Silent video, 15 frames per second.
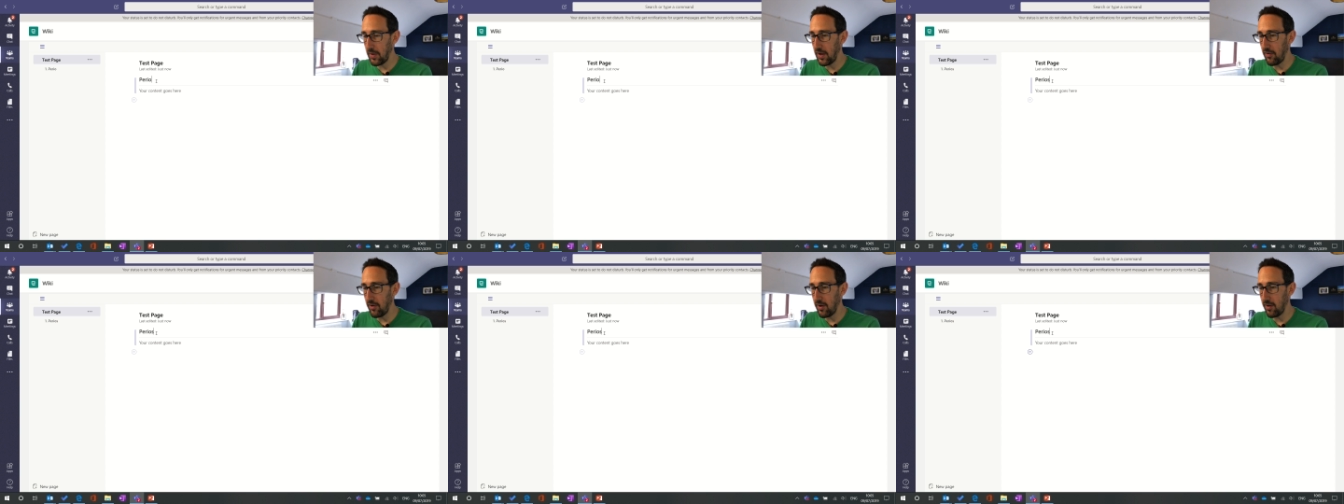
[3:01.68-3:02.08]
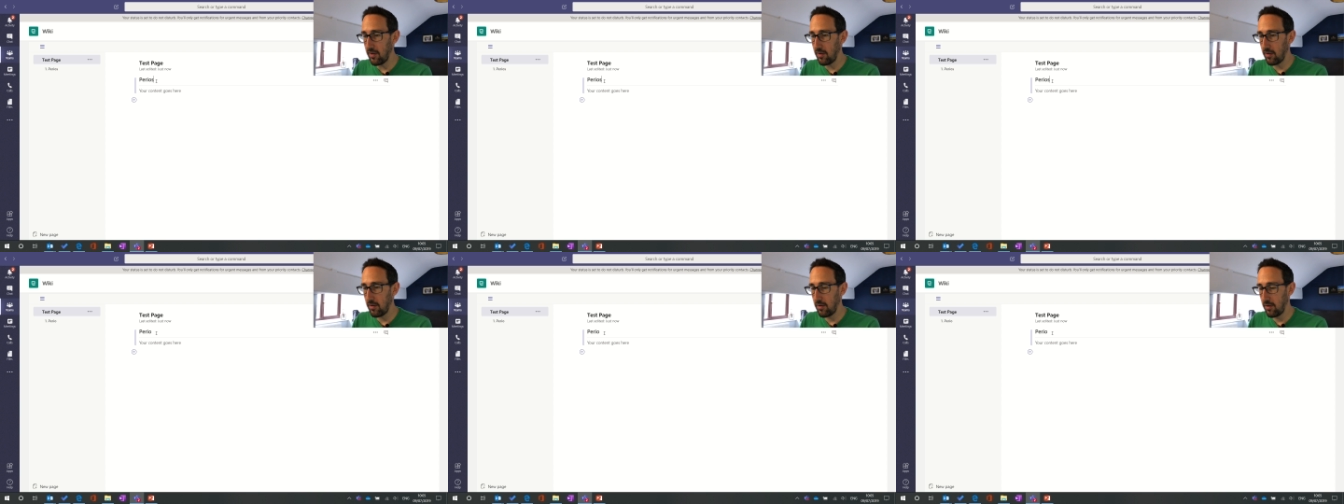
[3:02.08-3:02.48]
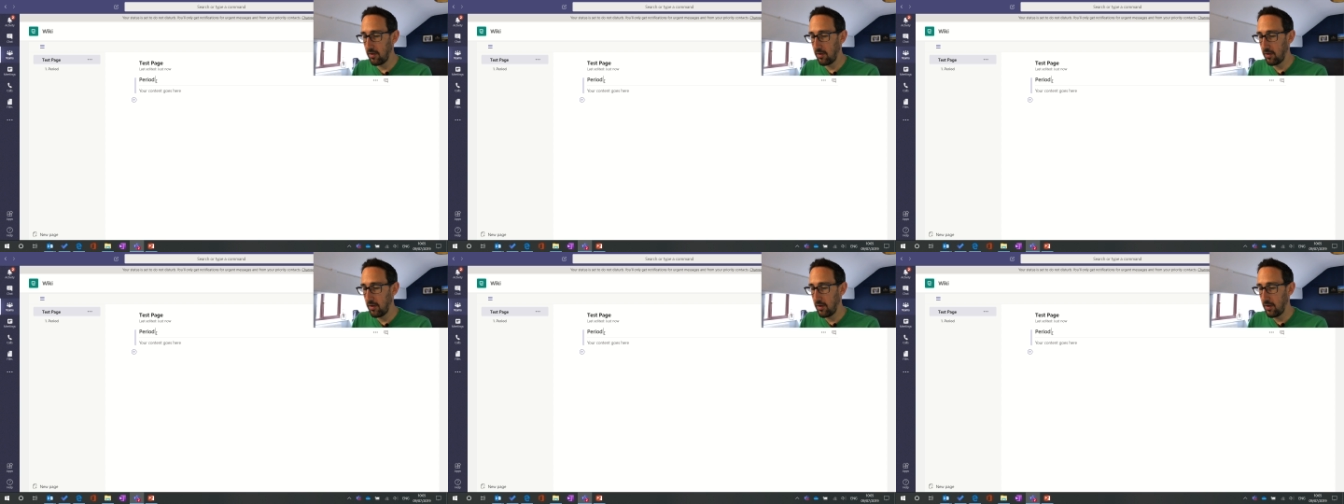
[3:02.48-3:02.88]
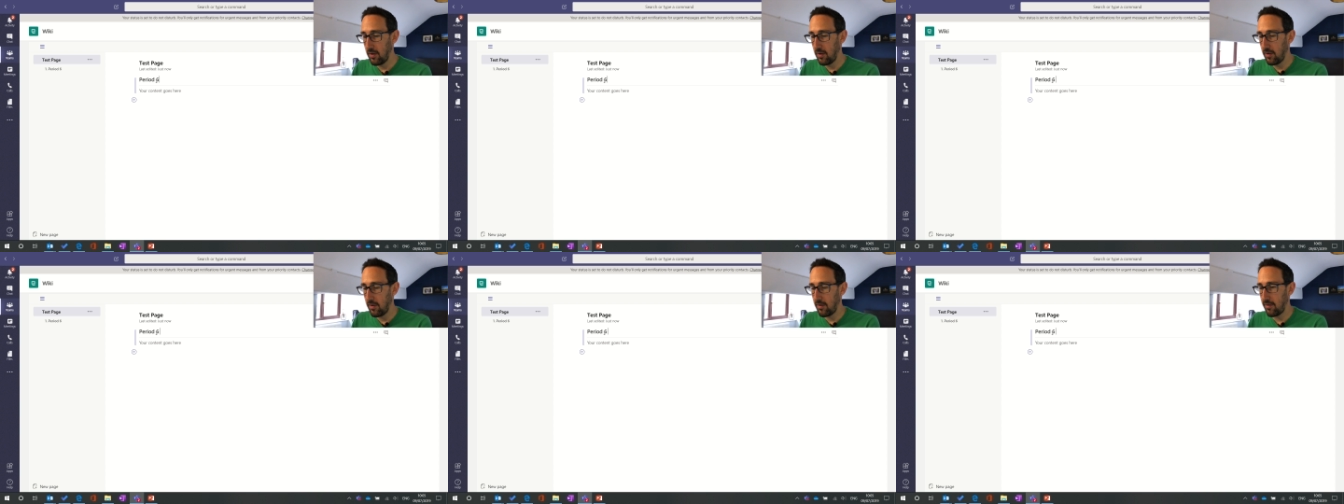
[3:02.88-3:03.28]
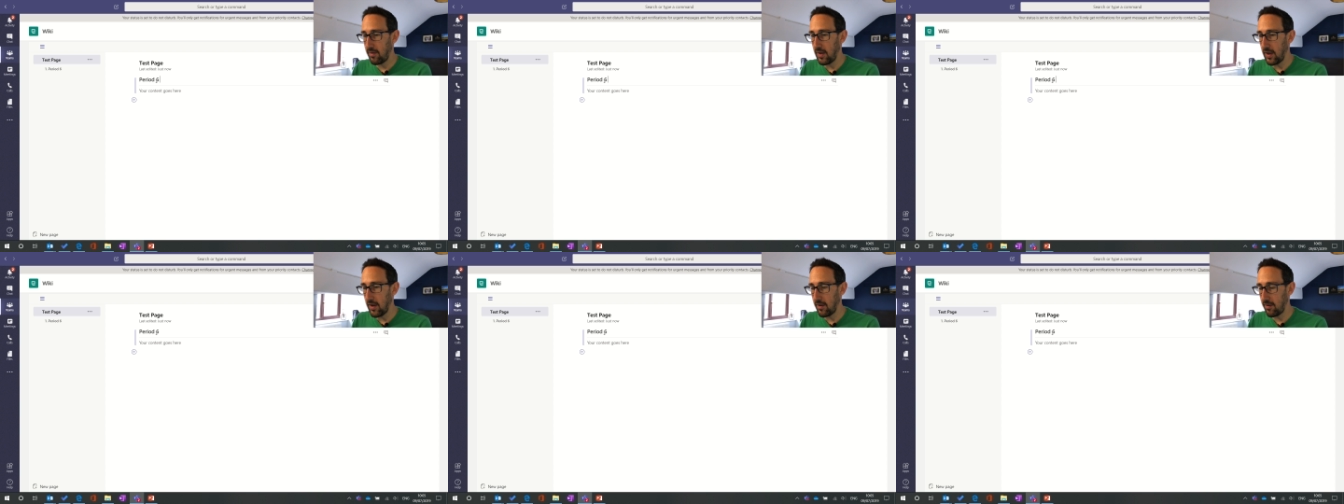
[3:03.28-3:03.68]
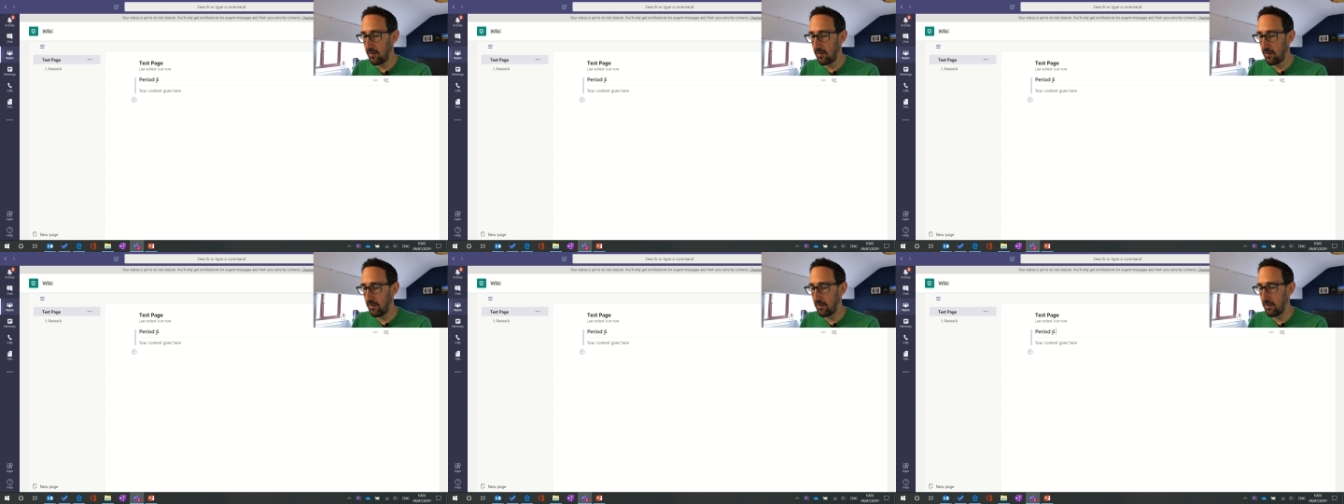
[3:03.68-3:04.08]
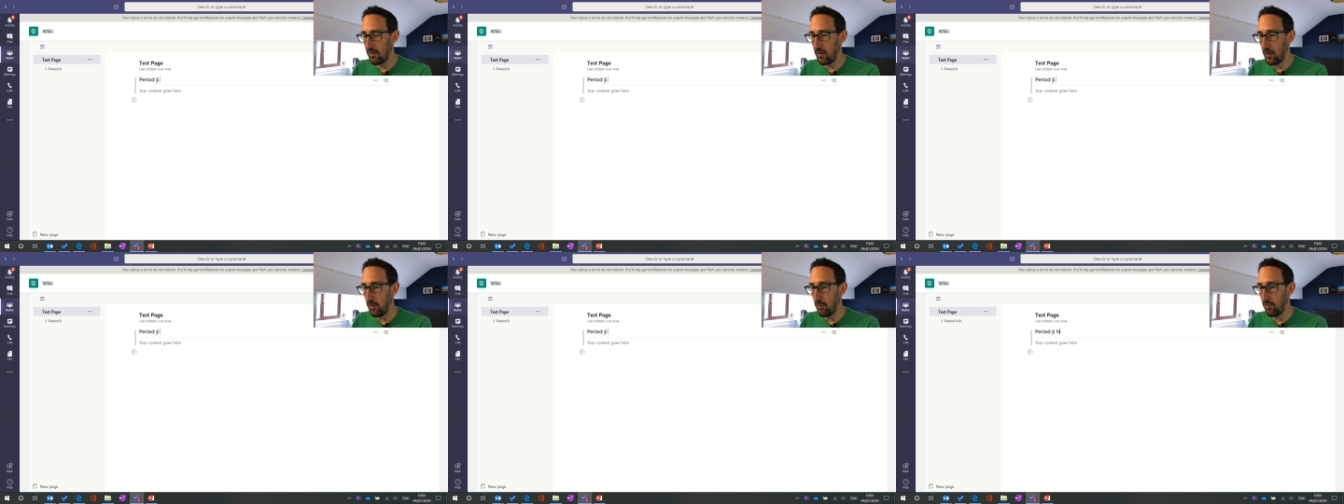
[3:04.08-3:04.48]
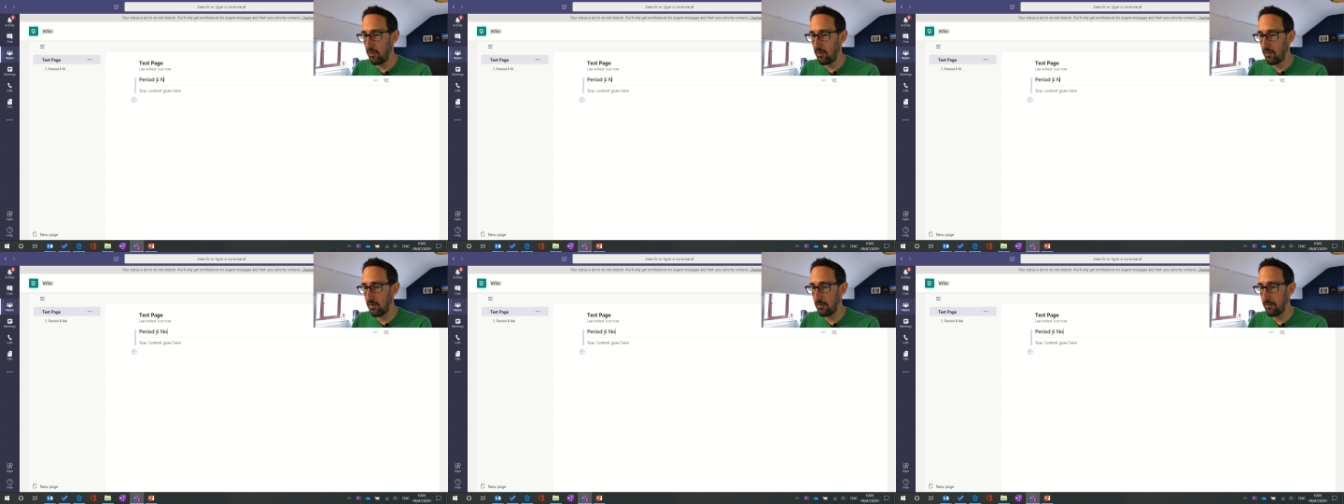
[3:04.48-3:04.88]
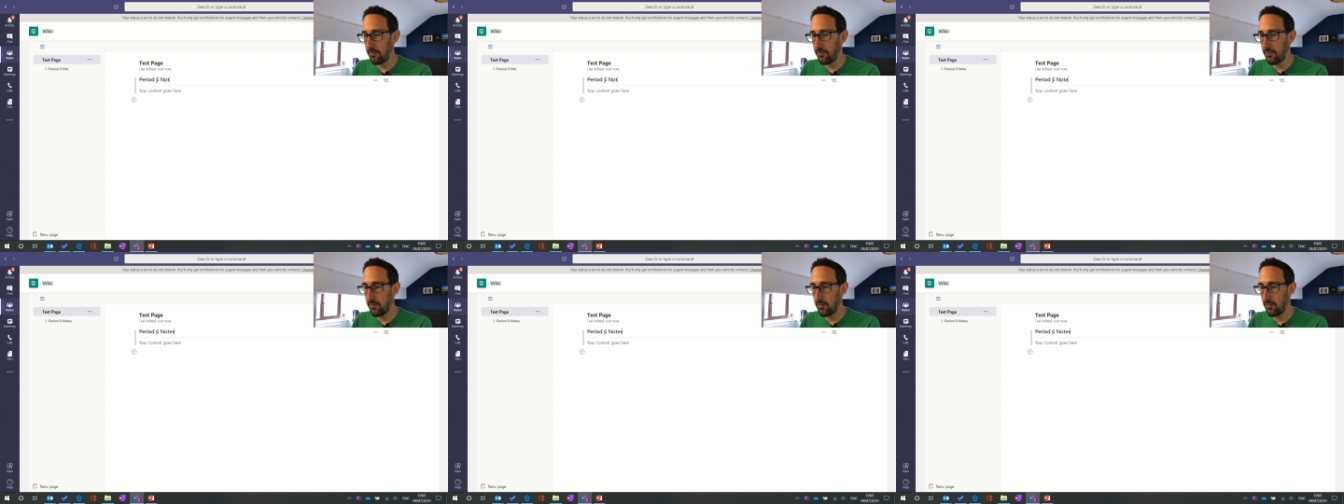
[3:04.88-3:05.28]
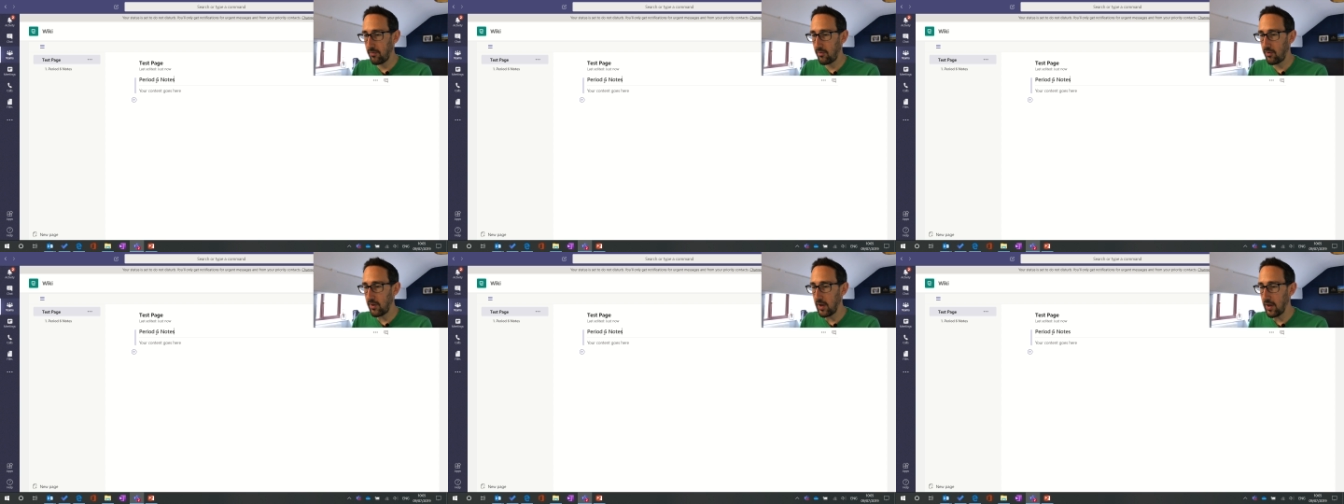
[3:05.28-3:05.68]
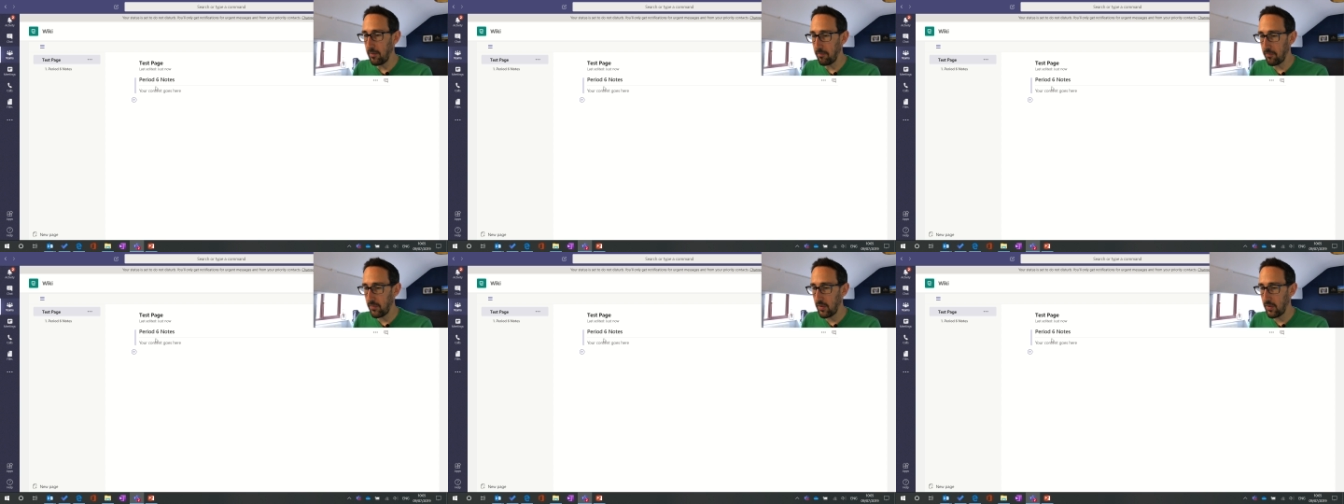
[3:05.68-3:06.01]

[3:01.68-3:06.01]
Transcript: period, six notes, say.